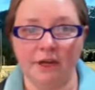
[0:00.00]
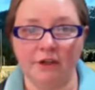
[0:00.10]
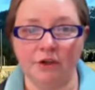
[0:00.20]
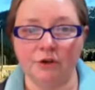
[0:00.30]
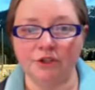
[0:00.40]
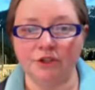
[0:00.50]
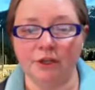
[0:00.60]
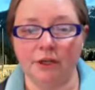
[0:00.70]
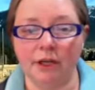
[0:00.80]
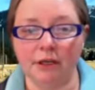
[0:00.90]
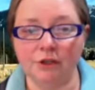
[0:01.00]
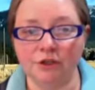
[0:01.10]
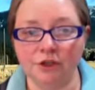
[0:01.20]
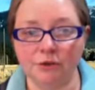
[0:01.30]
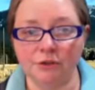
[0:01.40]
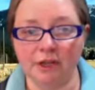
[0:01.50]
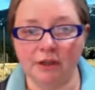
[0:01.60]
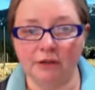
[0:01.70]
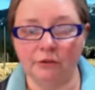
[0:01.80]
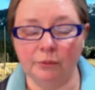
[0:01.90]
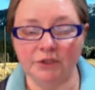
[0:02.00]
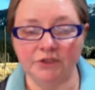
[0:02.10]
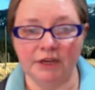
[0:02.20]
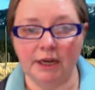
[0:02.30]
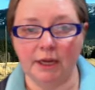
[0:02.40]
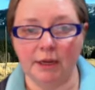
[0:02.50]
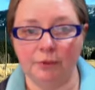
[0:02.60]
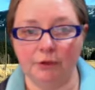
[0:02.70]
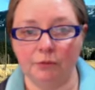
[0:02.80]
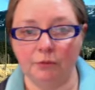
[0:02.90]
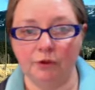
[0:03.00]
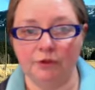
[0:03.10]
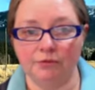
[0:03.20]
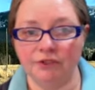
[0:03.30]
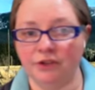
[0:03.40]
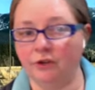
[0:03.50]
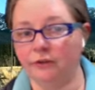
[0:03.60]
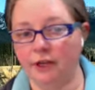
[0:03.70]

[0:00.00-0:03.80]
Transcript: Thank you, Christian. And could you tell us what's going to happen with the results?